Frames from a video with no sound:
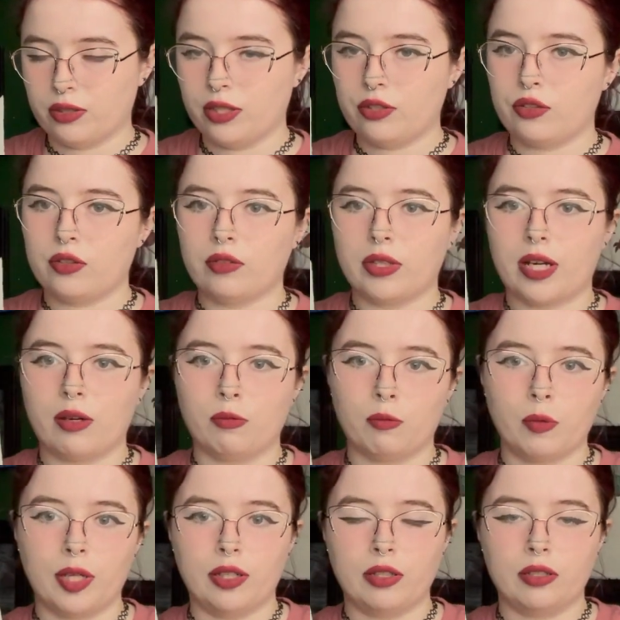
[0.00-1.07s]
so that
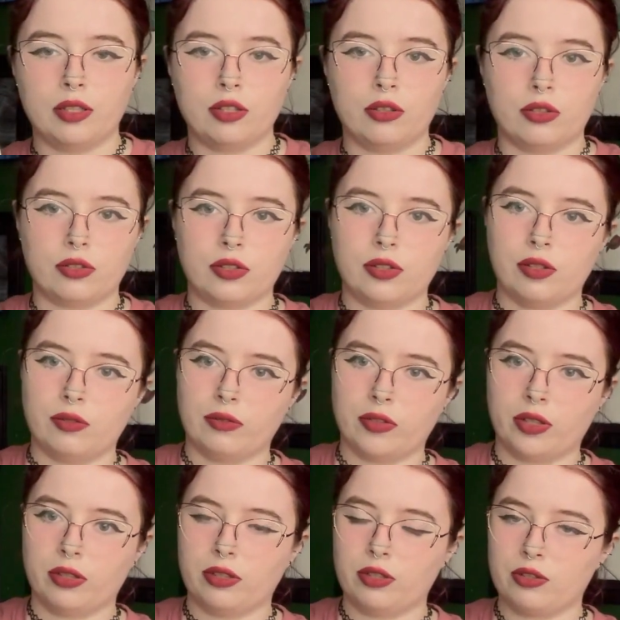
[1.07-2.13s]
when your
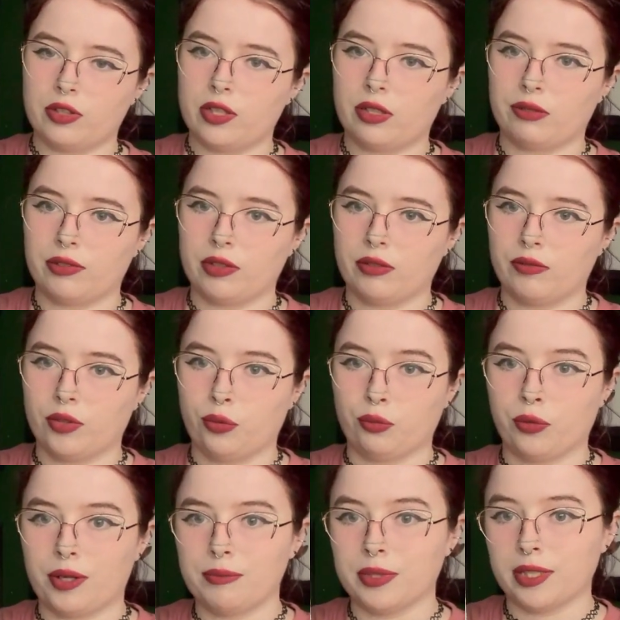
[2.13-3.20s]
stick of silver
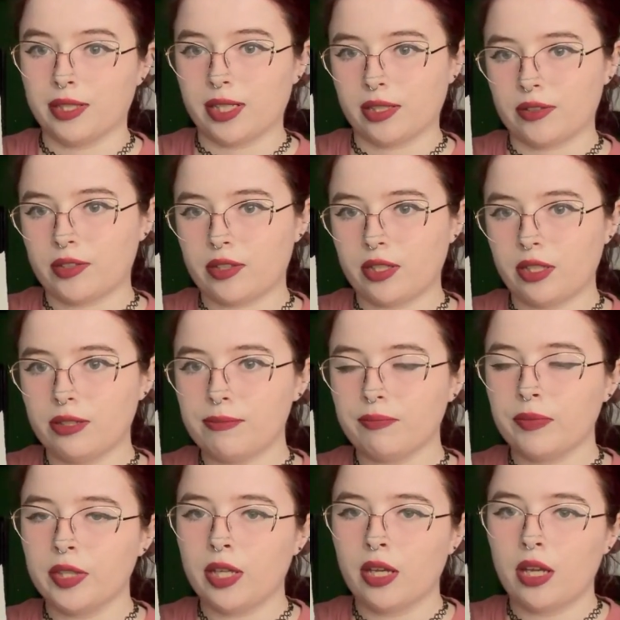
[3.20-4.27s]
rubs against it,
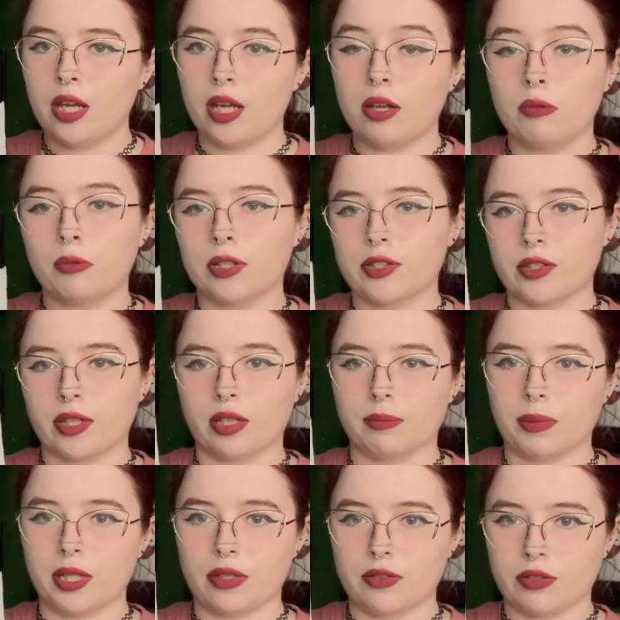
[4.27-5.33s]
it works like a
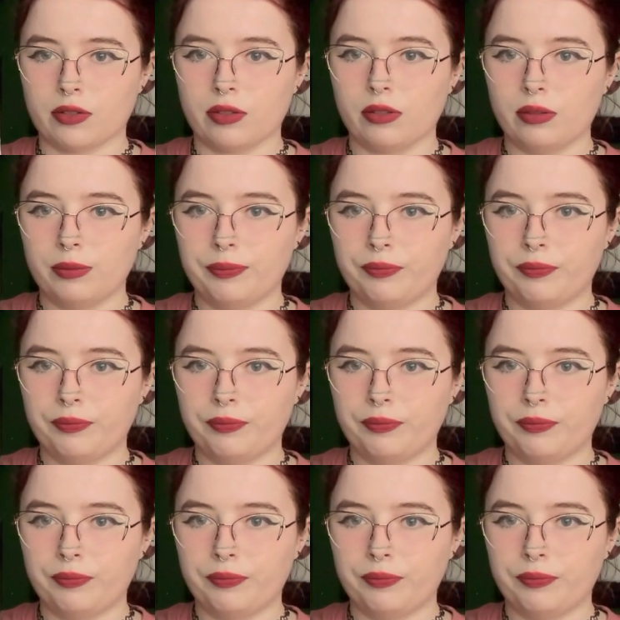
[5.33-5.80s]
pencil.